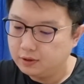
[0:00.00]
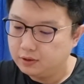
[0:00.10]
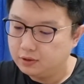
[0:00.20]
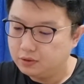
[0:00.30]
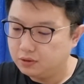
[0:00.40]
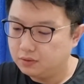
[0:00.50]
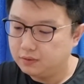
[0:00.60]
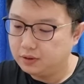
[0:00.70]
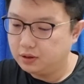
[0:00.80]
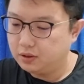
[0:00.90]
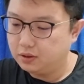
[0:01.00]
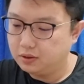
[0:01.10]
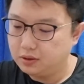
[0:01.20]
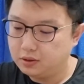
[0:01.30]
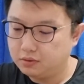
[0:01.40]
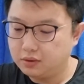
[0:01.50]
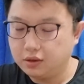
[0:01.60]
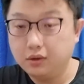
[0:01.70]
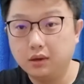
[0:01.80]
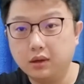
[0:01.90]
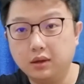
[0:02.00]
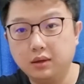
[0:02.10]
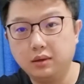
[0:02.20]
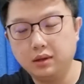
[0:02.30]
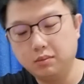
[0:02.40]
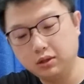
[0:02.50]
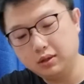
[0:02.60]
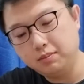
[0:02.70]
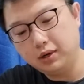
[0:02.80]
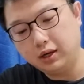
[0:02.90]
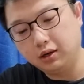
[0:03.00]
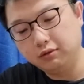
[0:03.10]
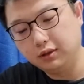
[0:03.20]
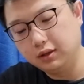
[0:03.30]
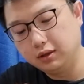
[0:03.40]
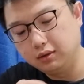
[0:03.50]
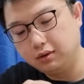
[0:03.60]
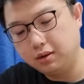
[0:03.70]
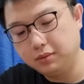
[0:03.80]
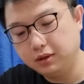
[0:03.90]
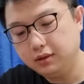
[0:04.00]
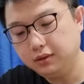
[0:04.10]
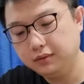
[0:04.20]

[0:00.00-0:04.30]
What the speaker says: so over here as well, the bottom part of the rubber.